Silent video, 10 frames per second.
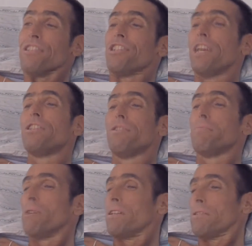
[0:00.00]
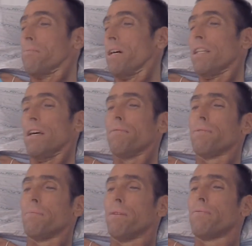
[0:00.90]
The change you brought to my
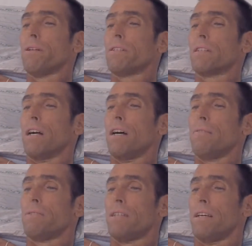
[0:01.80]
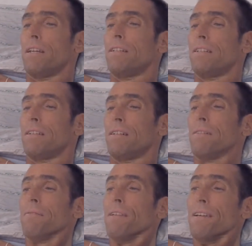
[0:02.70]
life and my friends' lives,
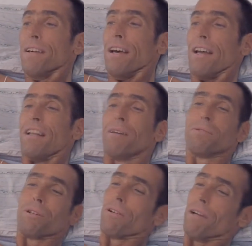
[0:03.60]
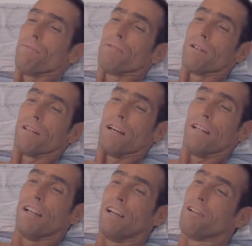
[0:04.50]
and I'm so grateful,
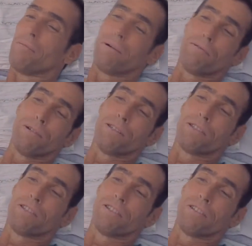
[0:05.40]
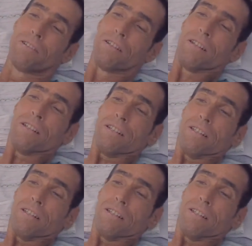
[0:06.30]
and I know my friends are too.